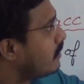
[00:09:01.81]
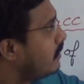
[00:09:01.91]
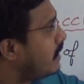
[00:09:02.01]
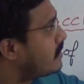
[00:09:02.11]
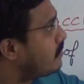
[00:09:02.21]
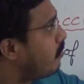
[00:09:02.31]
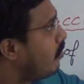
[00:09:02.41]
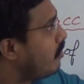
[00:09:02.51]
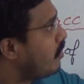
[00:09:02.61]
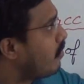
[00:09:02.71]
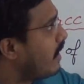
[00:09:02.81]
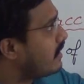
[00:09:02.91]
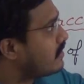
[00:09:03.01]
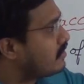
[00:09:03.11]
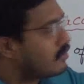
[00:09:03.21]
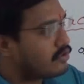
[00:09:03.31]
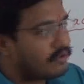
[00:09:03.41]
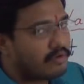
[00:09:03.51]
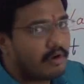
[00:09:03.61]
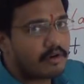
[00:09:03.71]
This polio virus
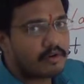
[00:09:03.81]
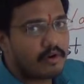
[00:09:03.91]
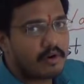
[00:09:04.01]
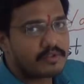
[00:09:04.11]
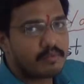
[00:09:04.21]
should not cause